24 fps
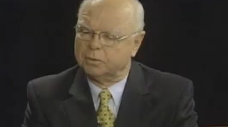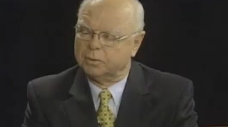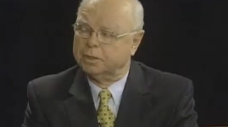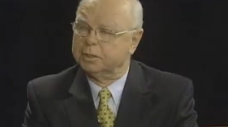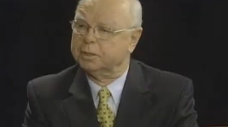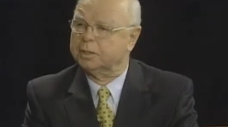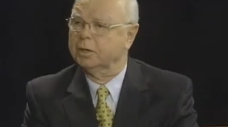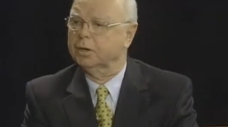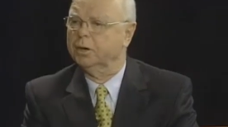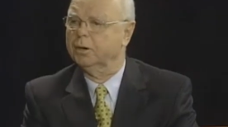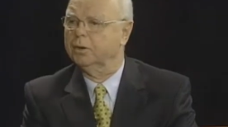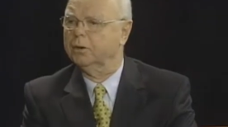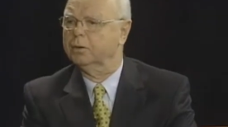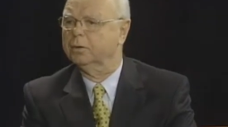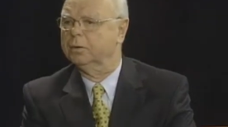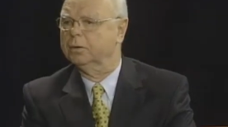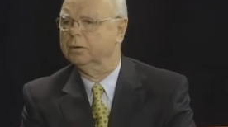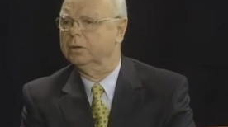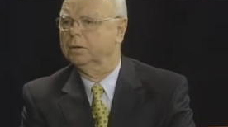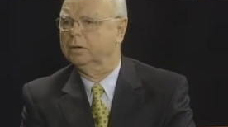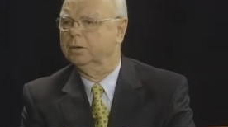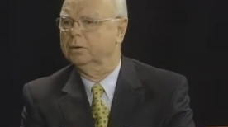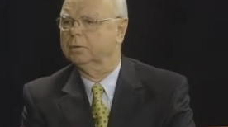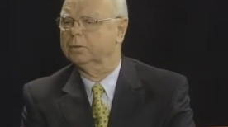
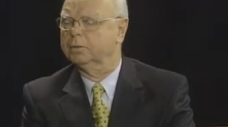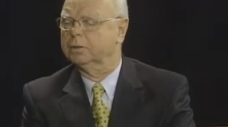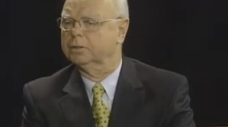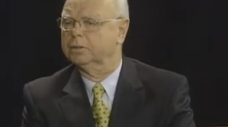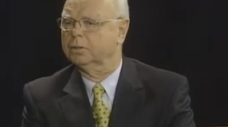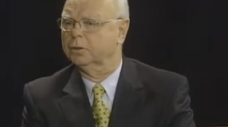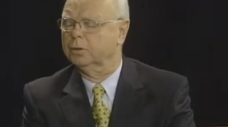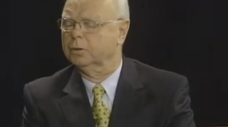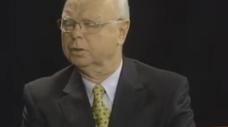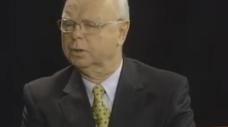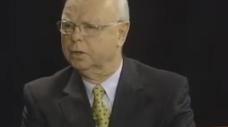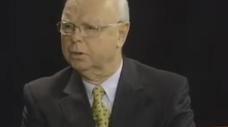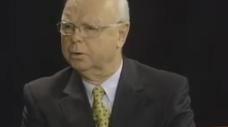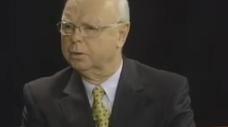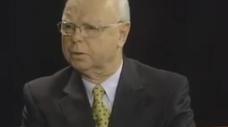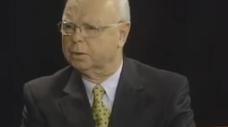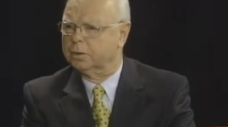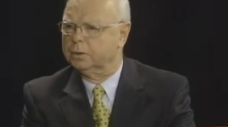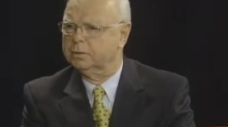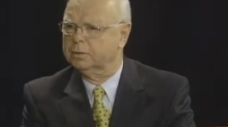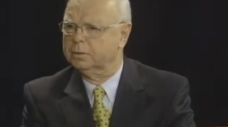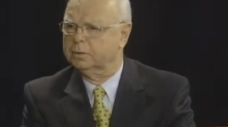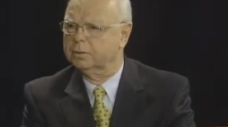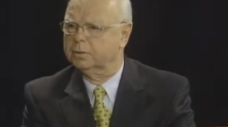recall on the
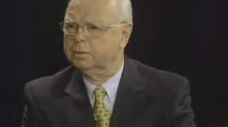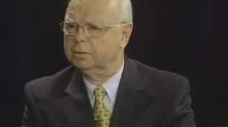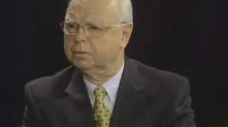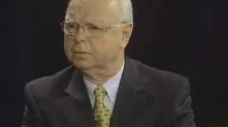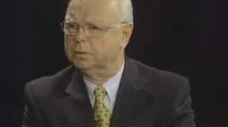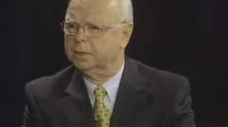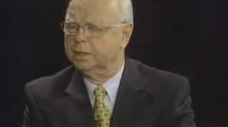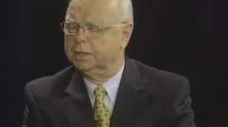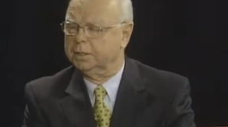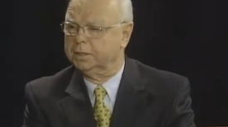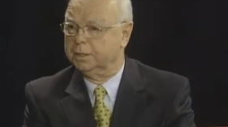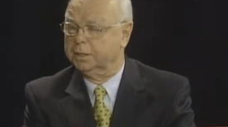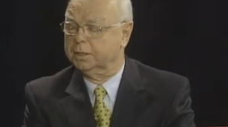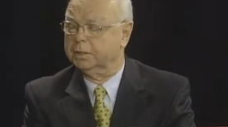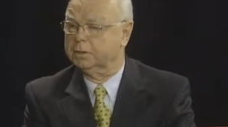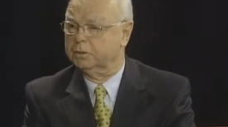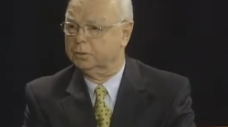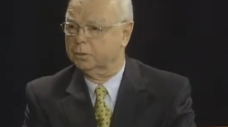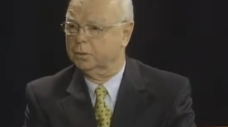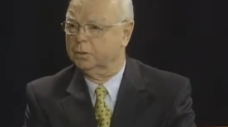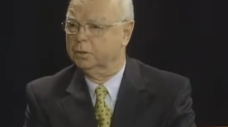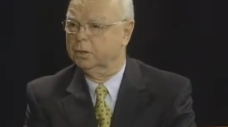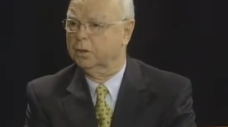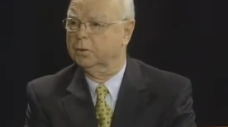Toyota right now, the
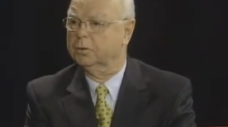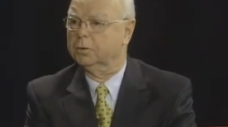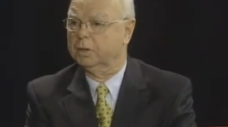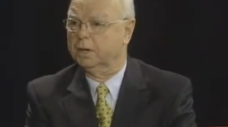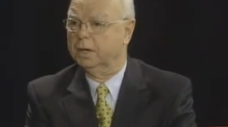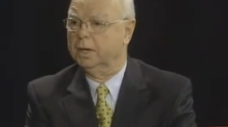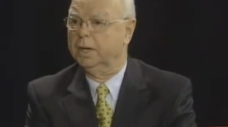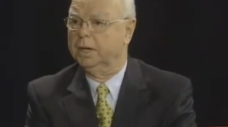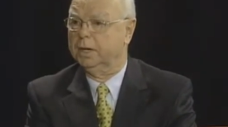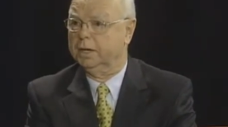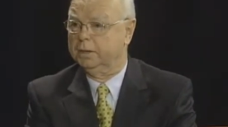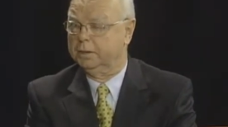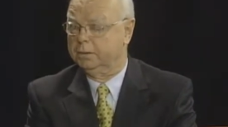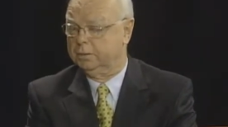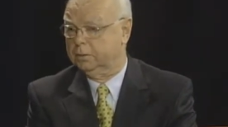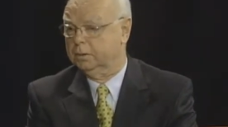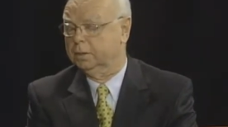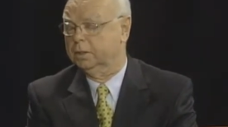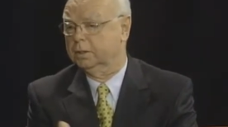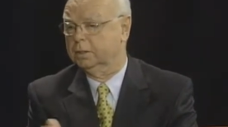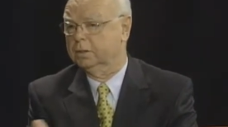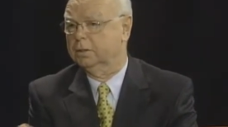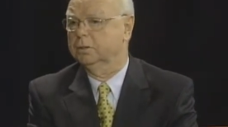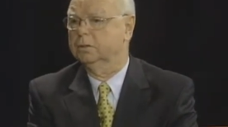Toyota line,
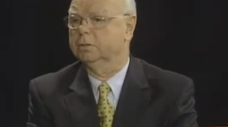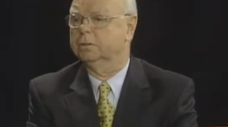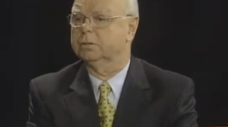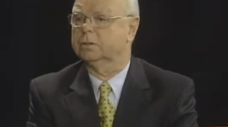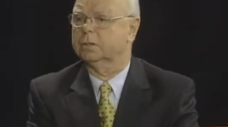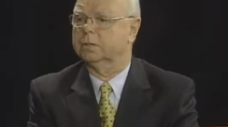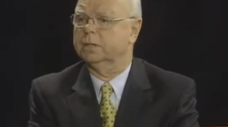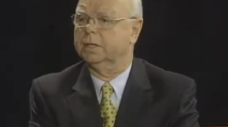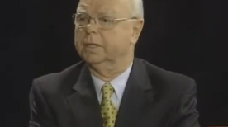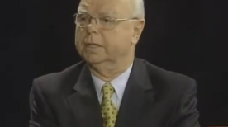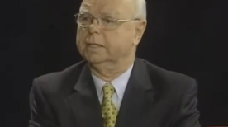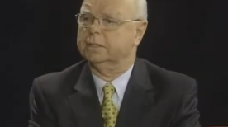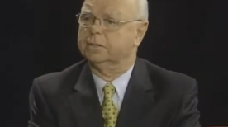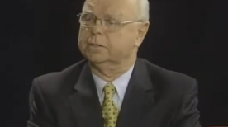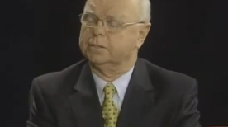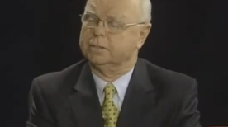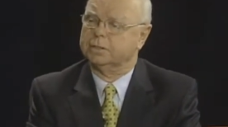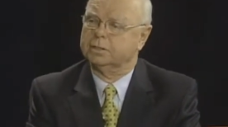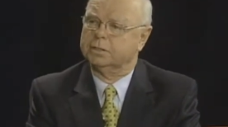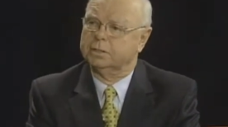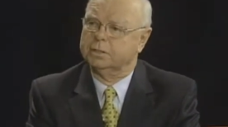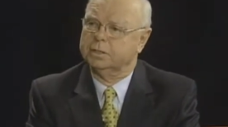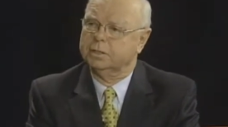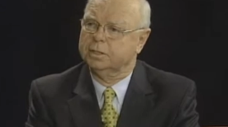including the
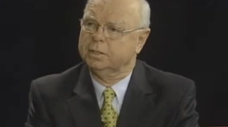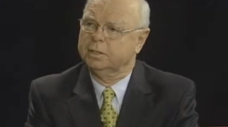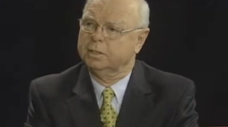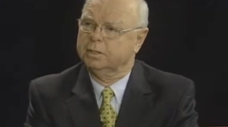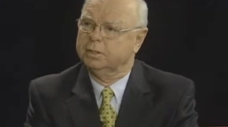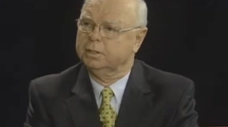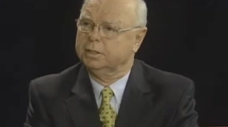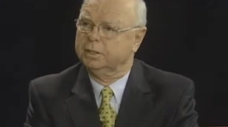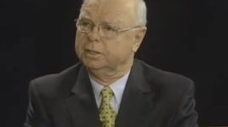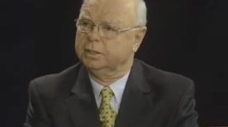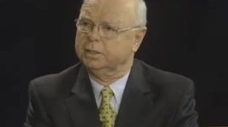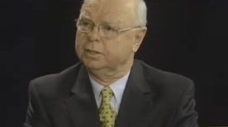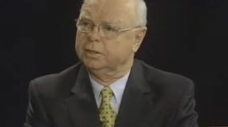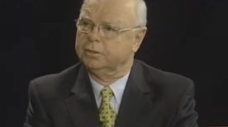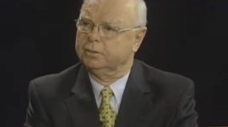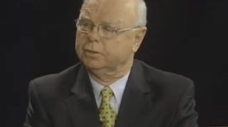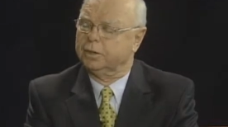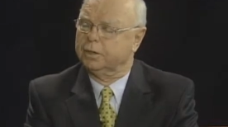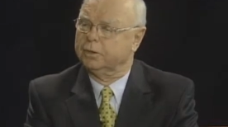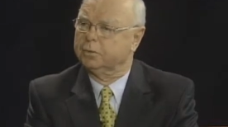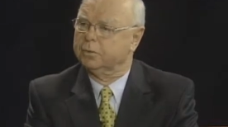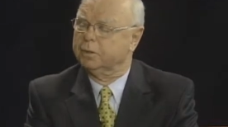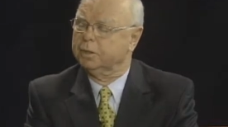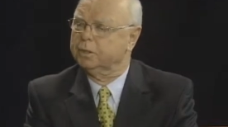Lexus, is
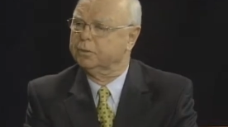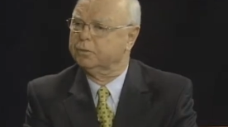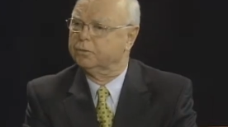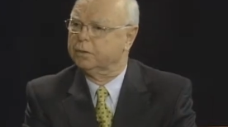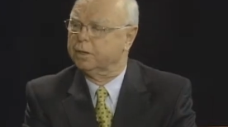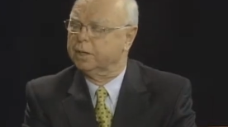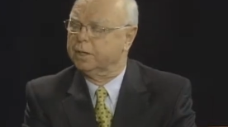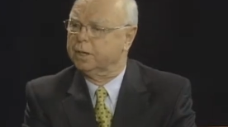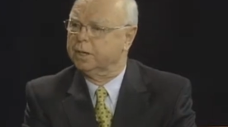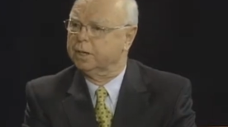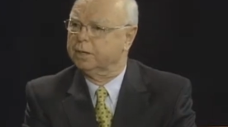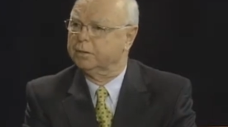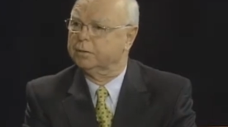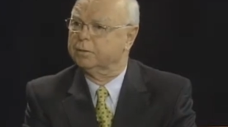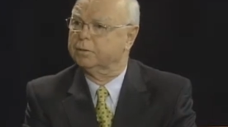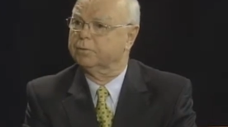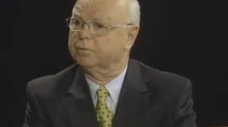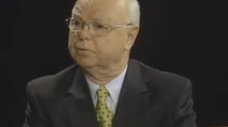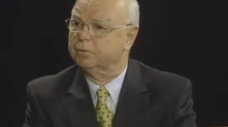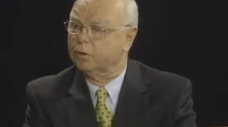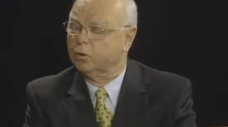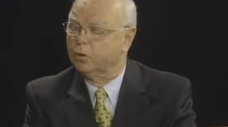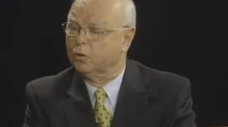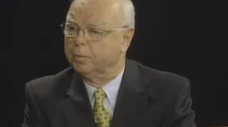a redesigned
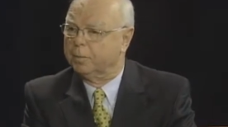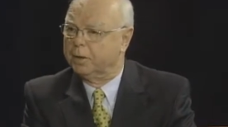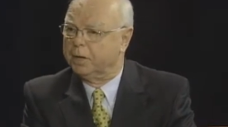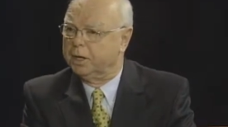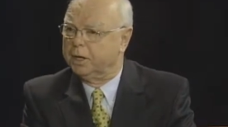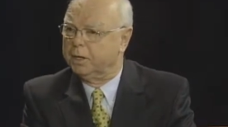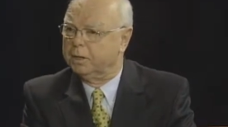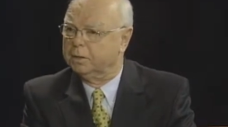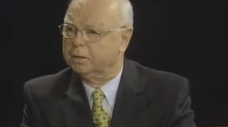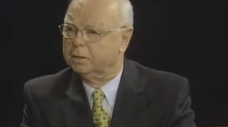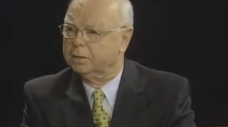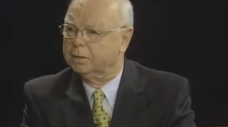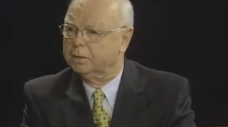floor mat.